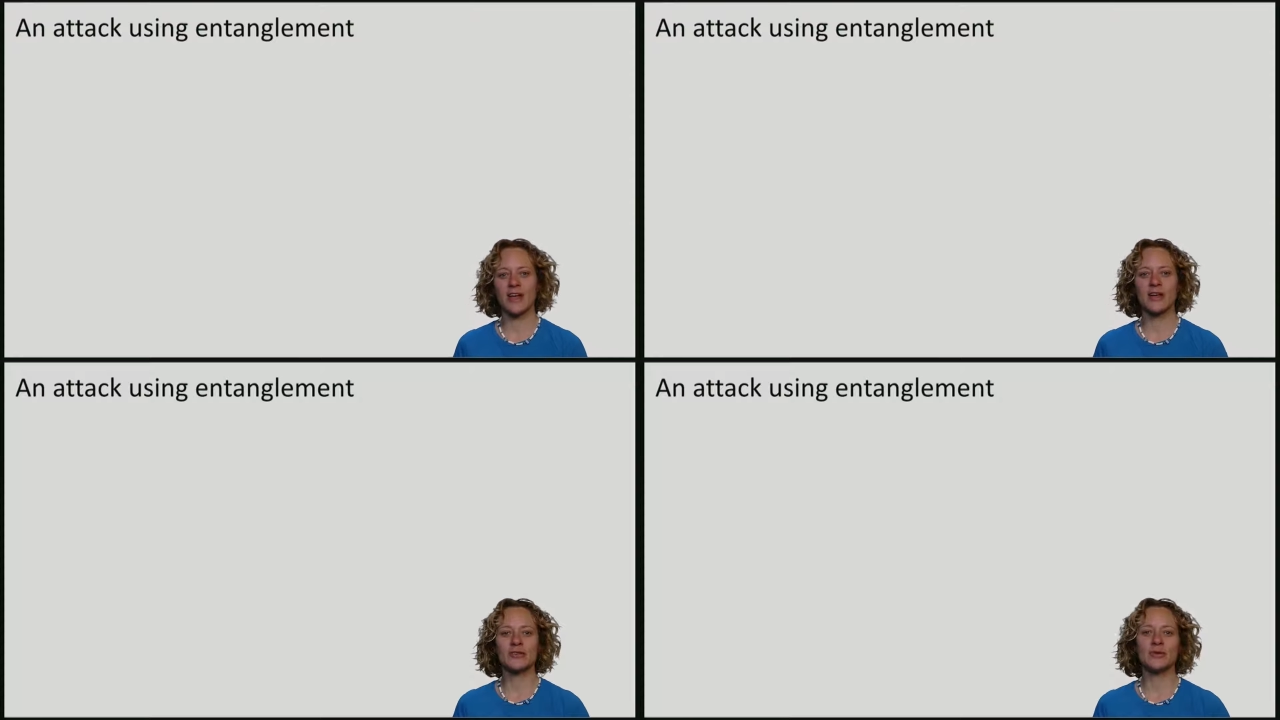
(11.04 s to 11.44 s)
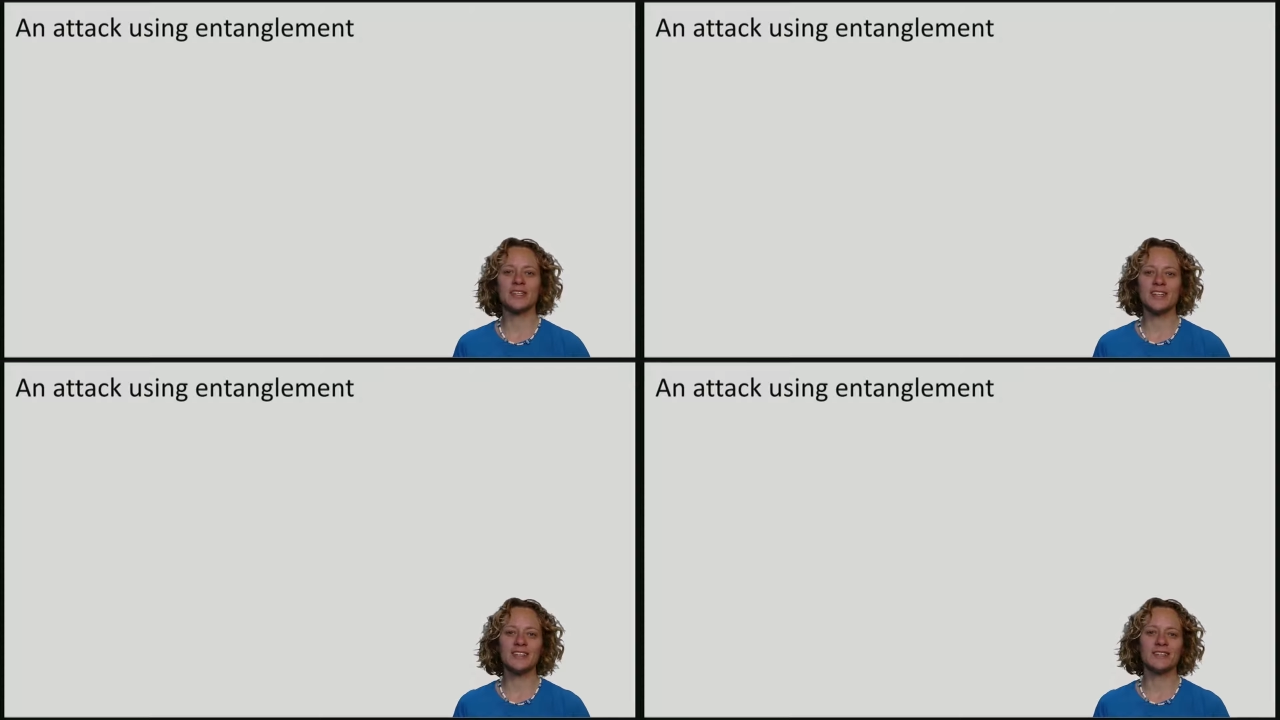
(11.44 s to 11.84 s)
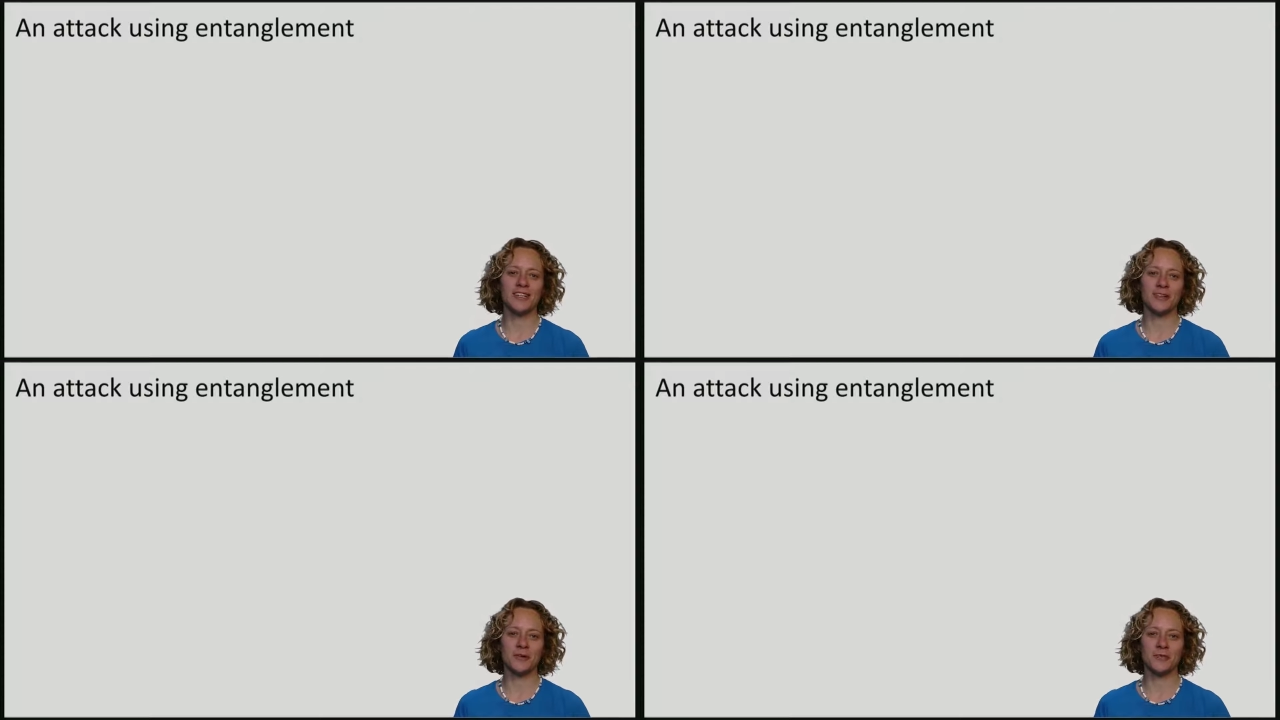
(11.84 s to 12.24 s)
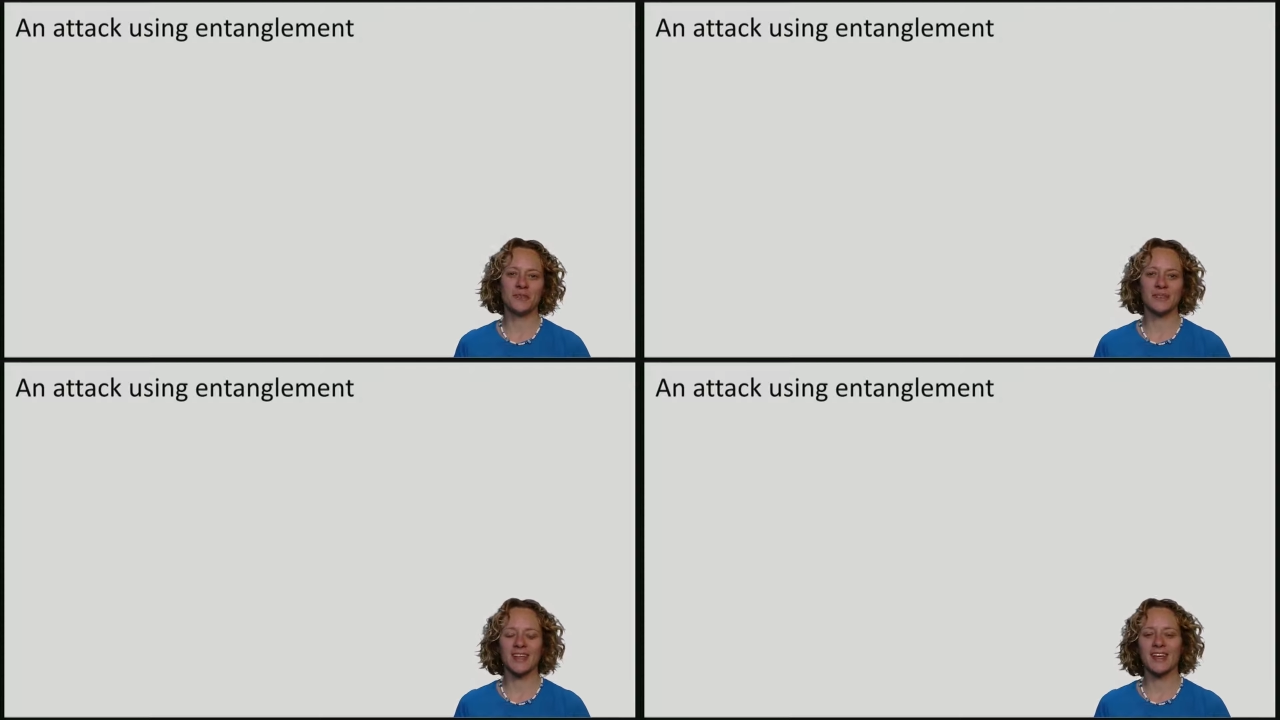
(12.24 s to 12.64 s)
So in this video,
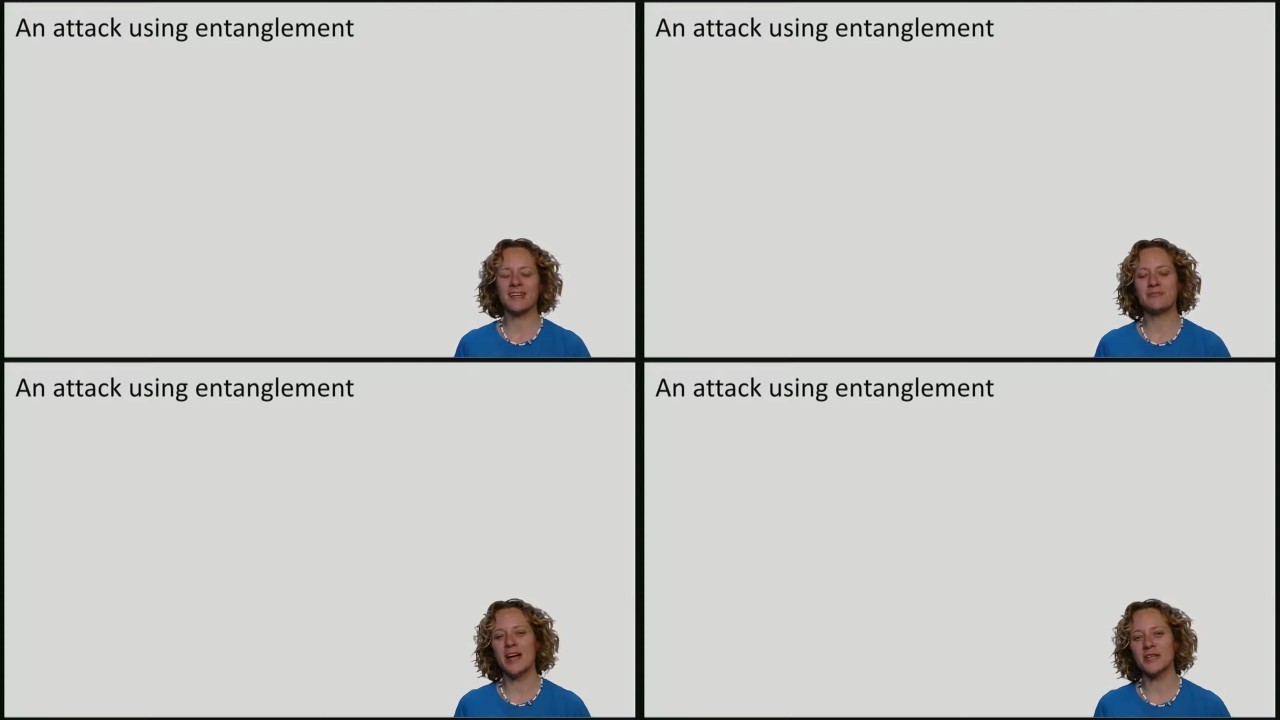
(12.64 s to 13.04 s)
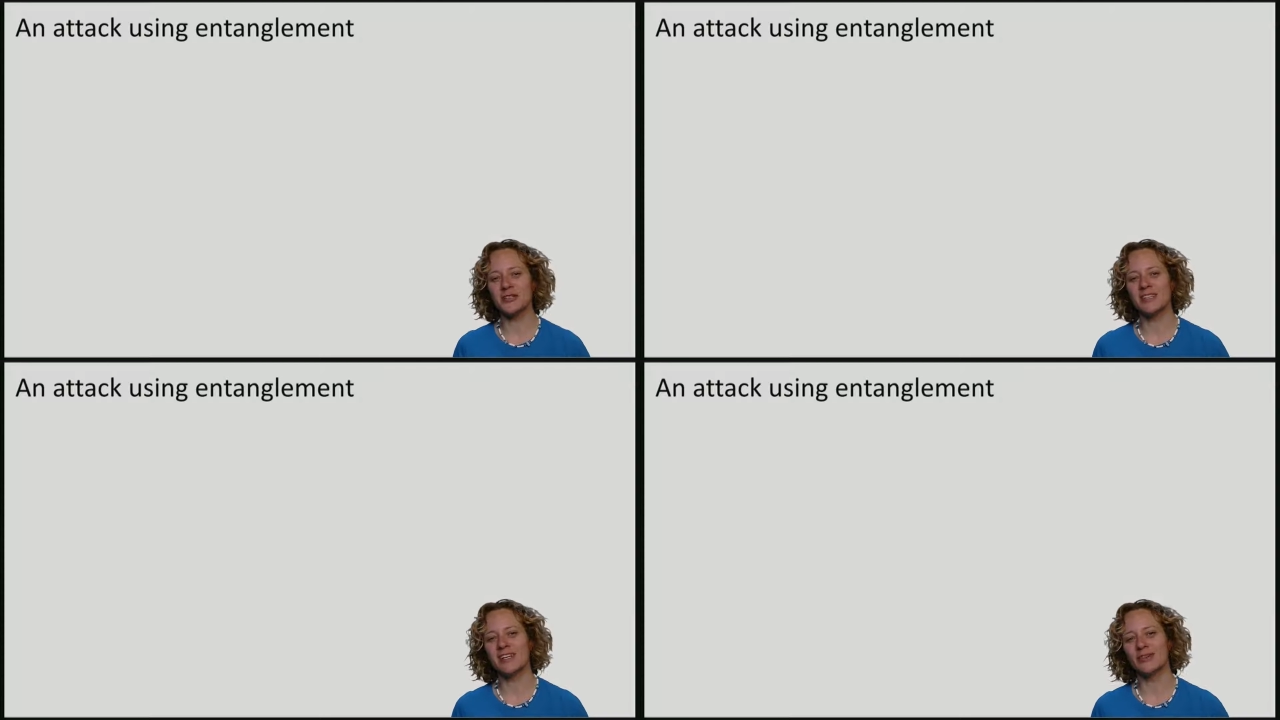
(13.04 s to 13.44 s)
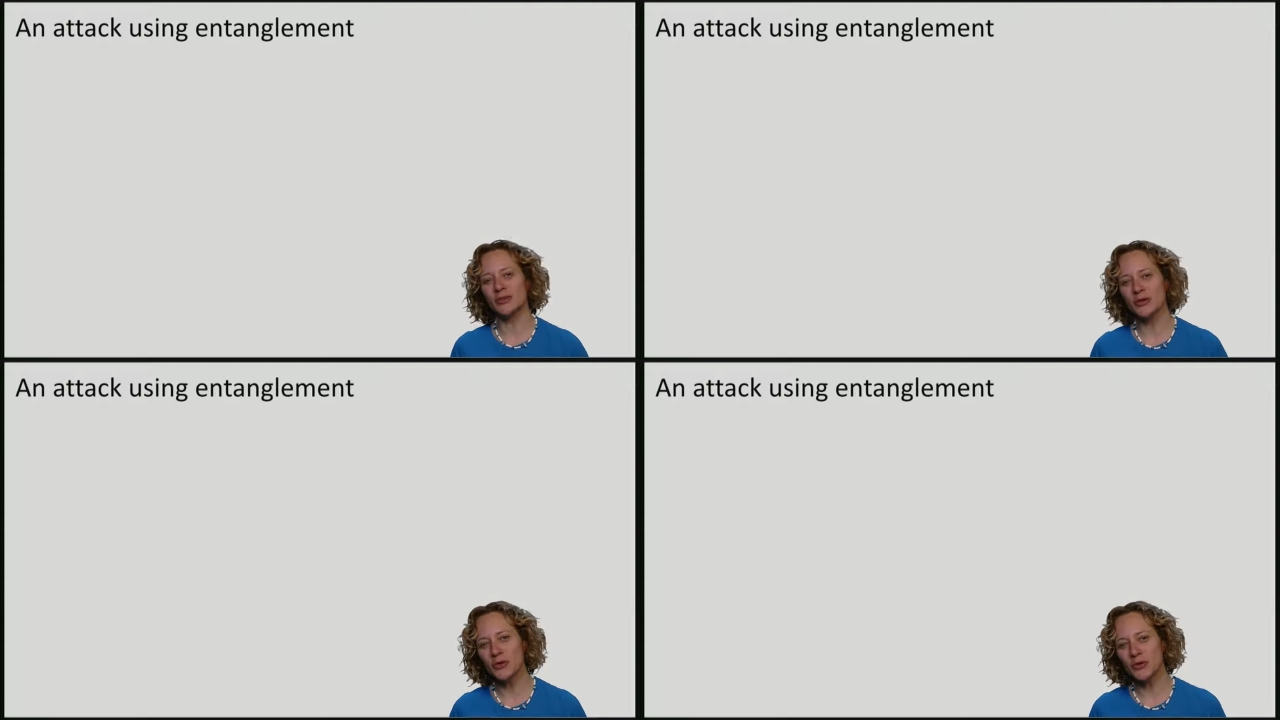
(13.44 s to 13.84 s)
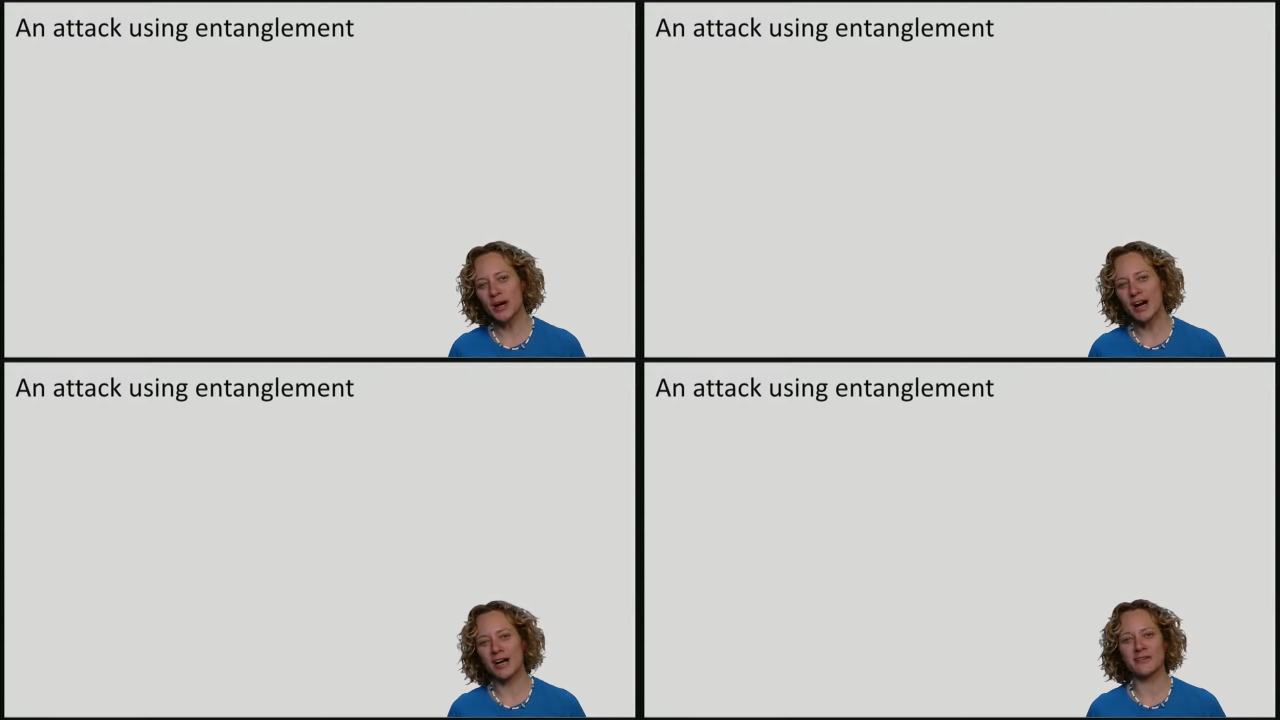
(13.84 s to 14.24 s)
imagine that you
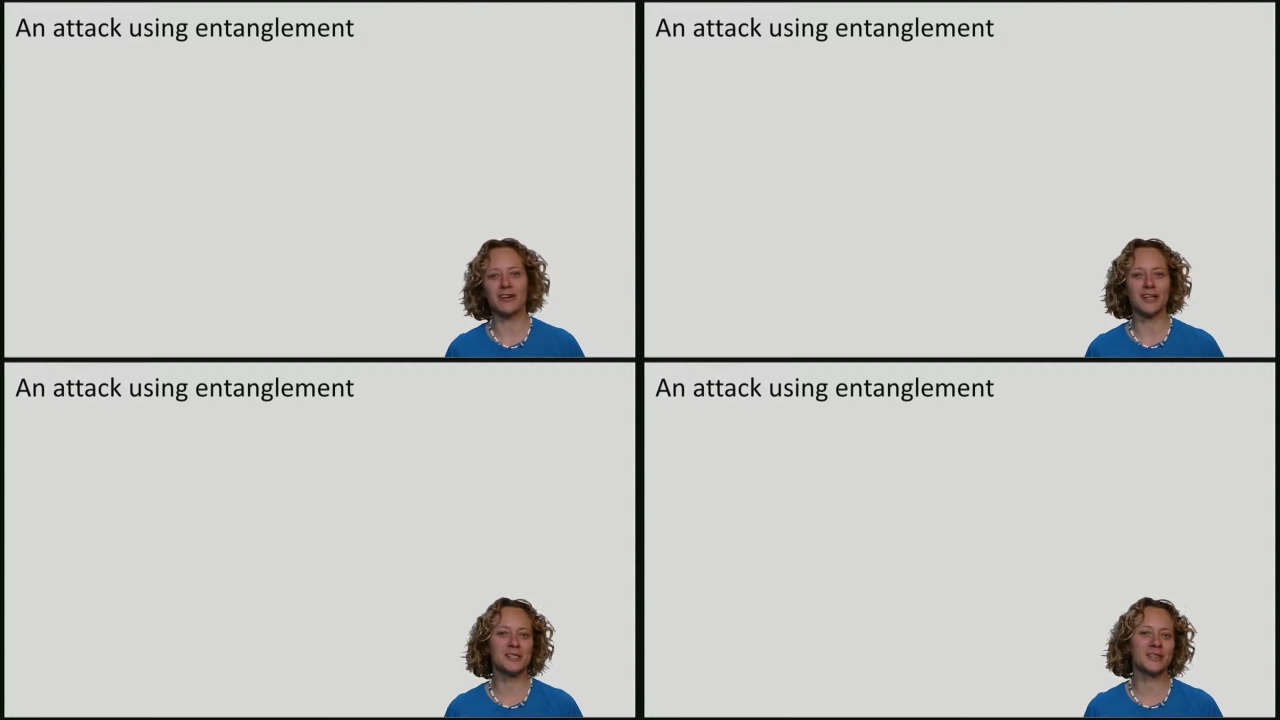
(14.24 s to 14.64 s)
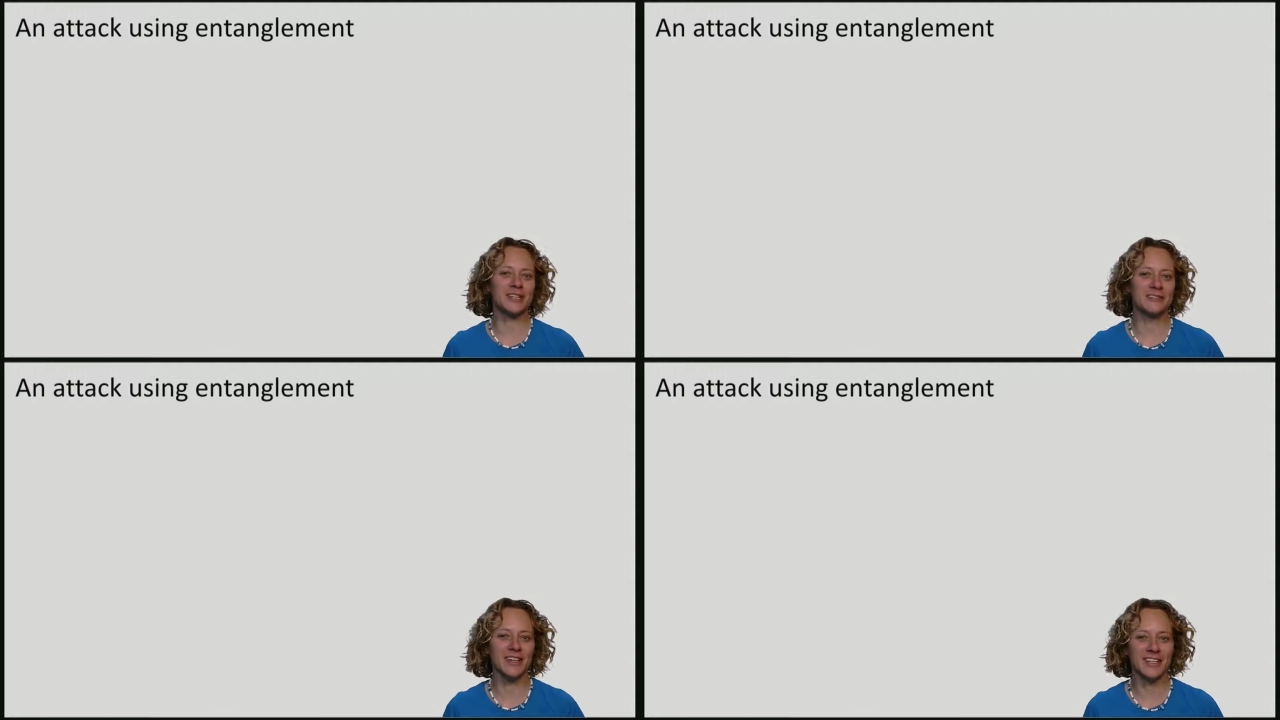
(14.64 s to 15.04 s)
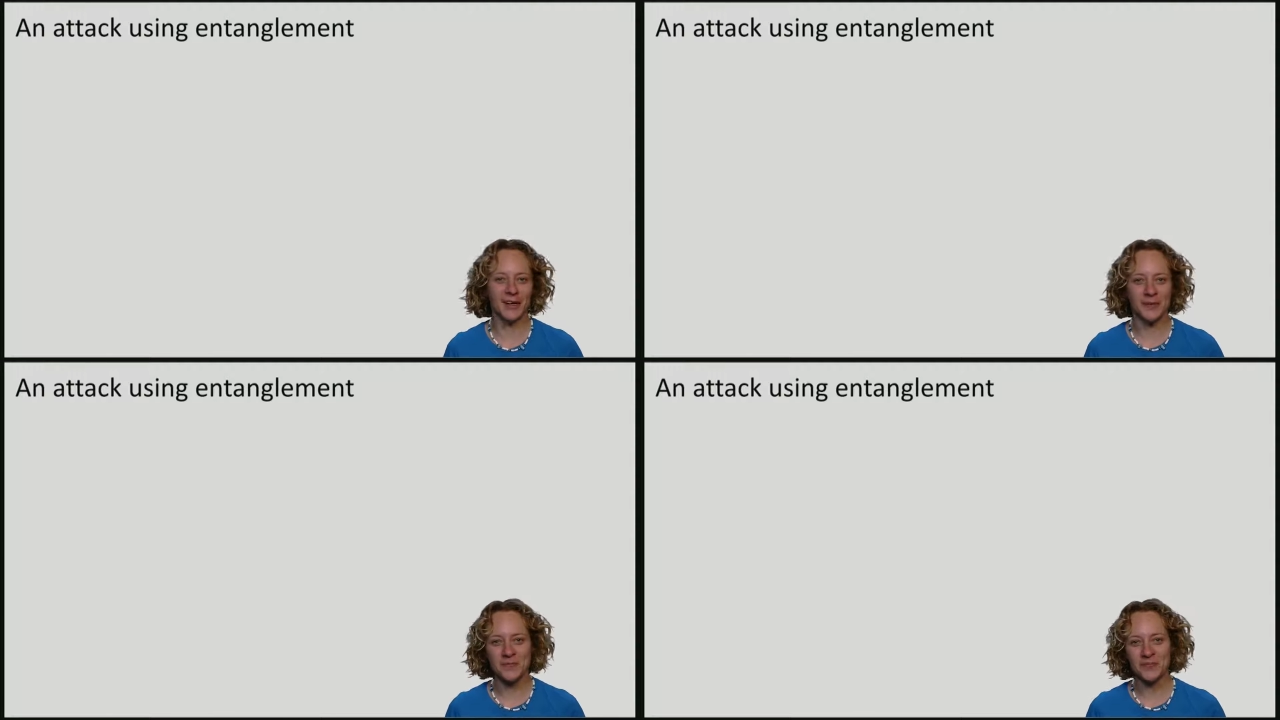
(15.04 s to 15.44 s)
are Waldo and Wenda,